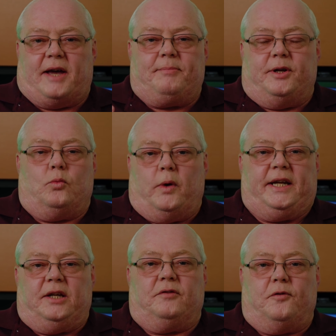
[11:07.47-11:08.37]
I've been
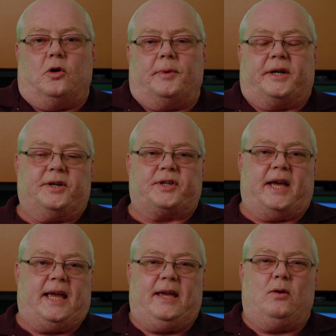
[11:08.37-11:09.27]
waiting for, because I
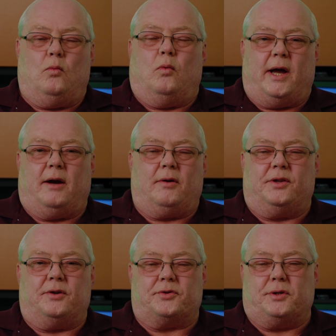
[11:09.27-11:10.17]
hate
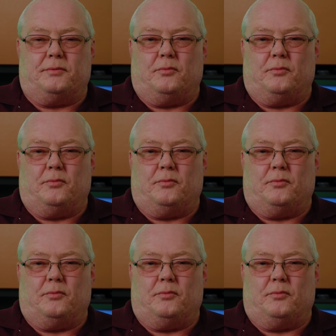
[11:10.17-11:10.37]
wearing those,